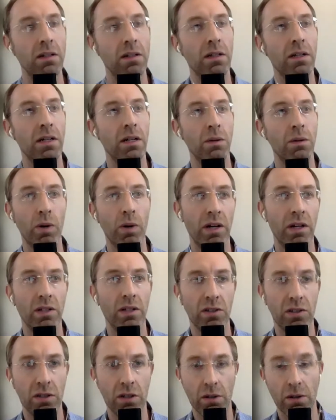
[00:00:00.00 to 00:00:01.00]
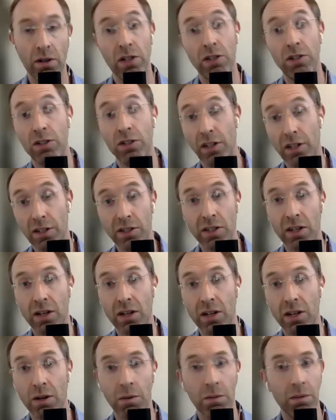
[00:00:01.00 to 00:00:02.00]
Whereas, 100 years
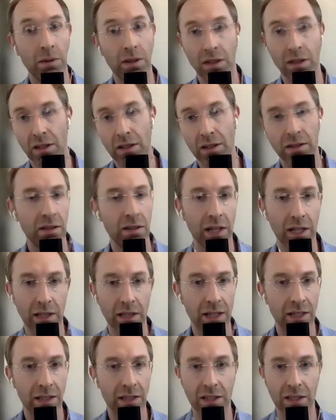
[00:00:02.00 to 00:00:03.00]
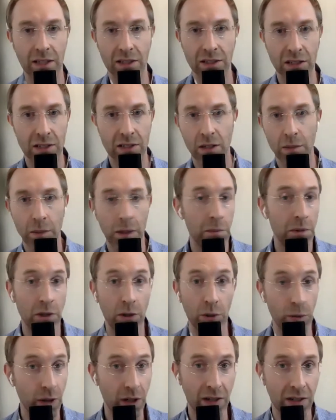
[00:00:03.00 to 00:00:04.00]
ago in the late 19th century, maybe
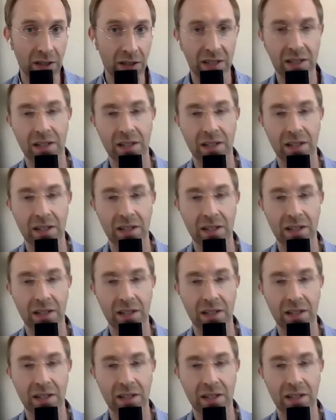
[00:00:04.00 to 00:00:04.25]
you weren't.